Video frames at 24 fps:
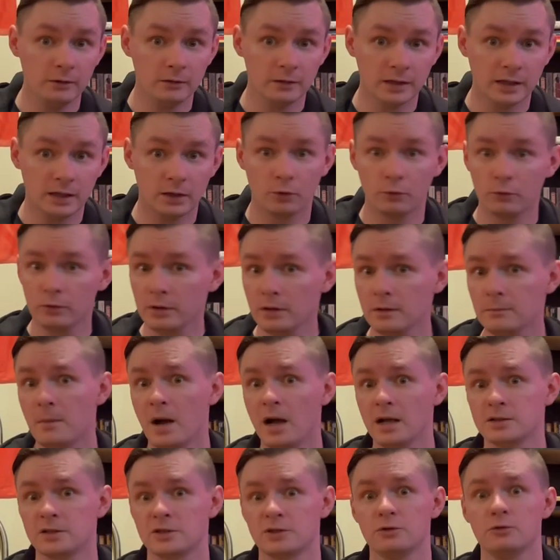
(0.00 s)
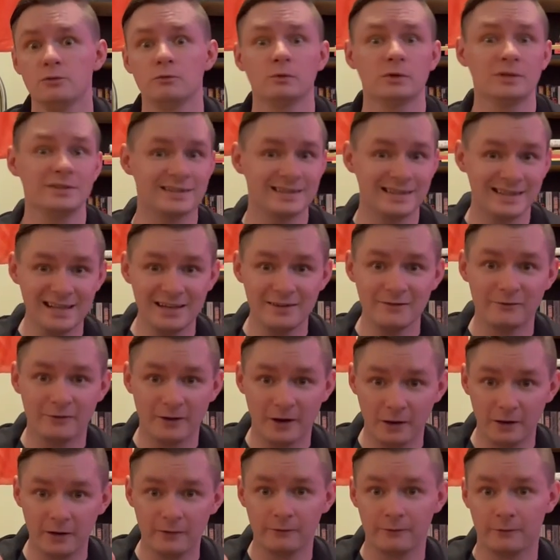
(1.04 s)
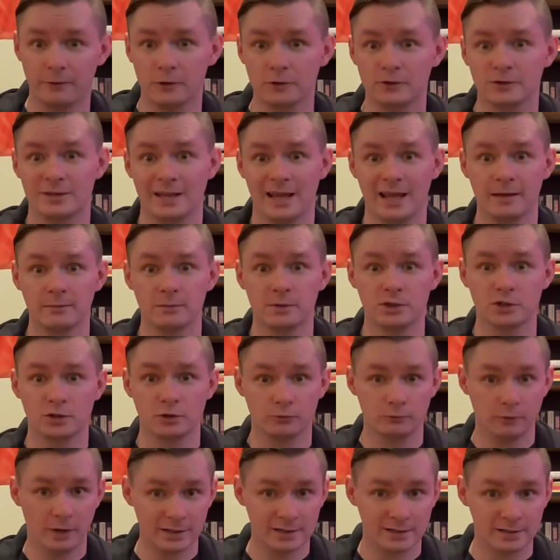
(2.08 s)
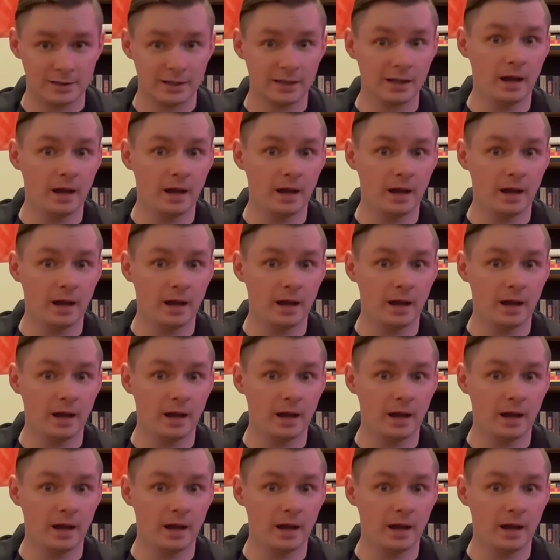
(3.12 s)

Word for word: Additionally, Gorilla Monsoon was the very first amateur wrestling